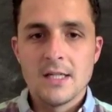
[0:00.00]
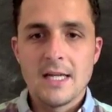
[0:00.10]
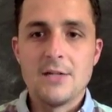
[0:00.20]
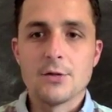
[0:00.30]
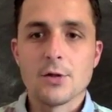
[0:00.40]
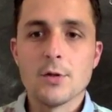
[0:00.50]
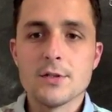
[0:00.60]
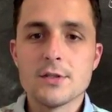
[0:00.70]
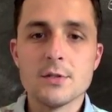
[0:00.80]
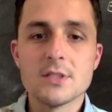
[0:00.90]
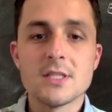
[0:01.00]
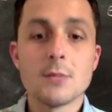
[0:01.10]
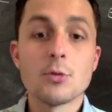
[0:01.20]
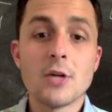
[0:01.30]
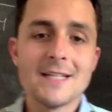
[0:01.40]
And you're going to
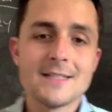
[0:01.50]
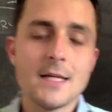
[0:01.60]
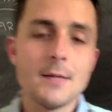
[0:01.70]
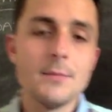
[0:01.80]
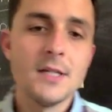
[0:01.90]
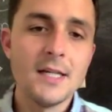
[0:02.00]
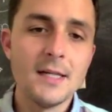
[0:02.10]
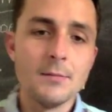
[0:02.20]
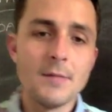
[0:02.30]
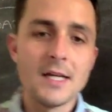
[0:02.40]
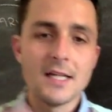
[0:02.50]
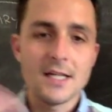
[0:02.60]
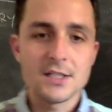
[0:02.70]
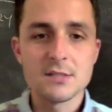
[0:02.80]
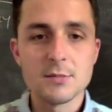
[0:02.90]
summarize them and make
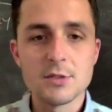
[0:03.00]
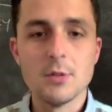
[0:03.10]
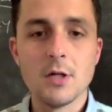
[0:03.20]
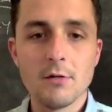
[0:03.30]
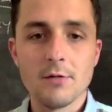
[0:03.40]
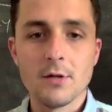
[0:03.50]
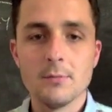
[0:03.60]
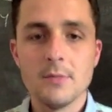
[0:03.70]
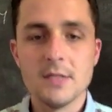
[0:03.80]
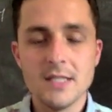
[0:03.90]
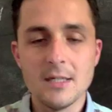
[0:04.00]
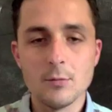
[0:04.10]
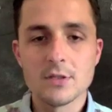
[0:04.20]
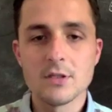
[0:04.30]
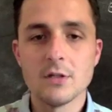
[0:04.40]
connections between all of them in
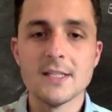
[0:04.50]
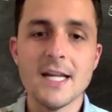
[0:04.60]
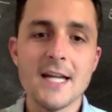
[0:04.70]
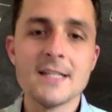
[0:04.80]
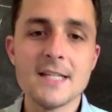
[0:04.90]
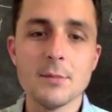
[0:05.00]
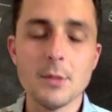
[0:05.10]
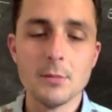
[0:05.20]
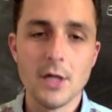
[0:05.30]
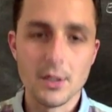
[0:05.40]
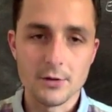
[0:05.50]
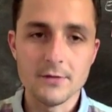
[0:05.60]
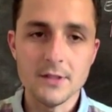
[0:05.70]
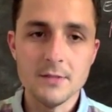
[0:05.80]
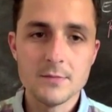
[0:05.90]
what's called an annotated
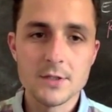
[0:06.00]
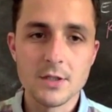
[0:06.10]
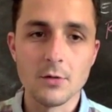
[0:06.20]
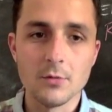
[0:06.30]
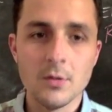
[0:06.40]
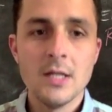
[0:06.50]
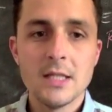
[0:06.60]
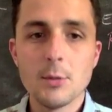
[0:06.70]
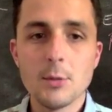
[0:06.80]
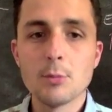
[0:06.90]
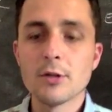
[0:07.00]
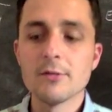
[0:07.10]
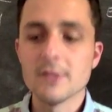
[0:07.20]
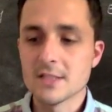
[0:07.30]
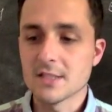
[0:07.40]
bibliography. So let me
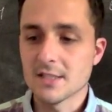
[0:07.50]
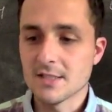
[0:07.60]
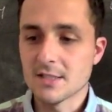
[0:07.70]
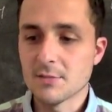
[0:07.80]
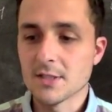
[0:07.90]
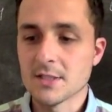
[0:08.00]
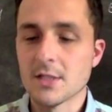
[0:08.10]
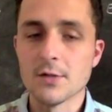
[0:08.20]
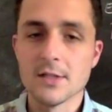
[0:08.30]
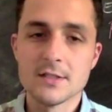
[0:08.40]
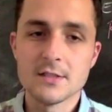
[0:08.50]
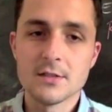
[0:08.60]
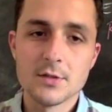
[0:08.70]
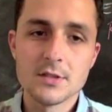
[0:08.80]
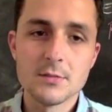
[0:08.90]
briefly discuss this, because I know that this is
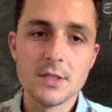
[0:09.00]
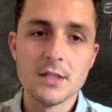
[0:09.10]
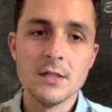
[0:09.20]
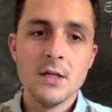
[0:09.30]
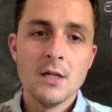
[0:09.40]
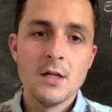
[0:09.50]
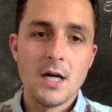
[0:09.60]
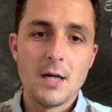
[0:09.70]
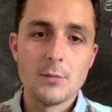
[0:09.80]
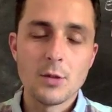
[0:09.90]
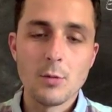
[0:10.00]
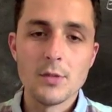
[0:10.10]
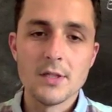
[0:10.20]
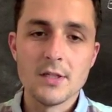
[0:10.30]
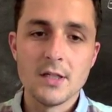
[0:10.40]
going to be
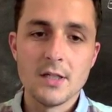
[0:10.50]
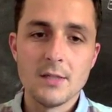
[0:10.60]
probably